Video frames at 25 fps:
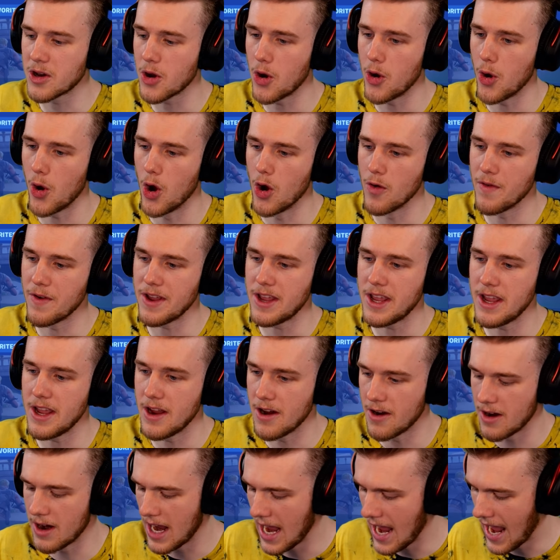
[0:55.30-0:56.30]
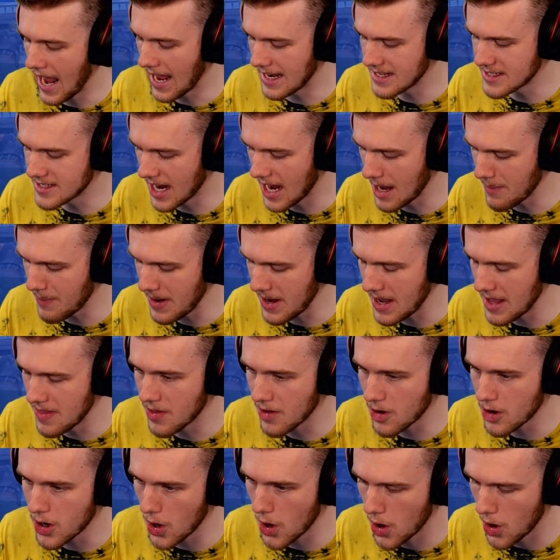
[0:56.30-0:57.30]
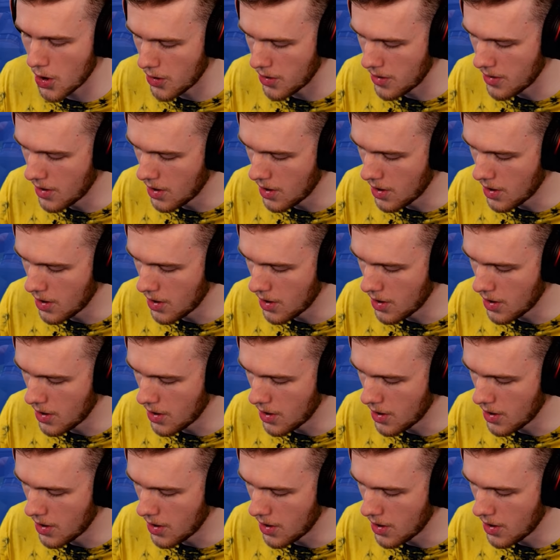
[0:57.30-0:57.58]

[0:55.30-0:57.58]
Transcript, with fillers: code over here and type in the code code,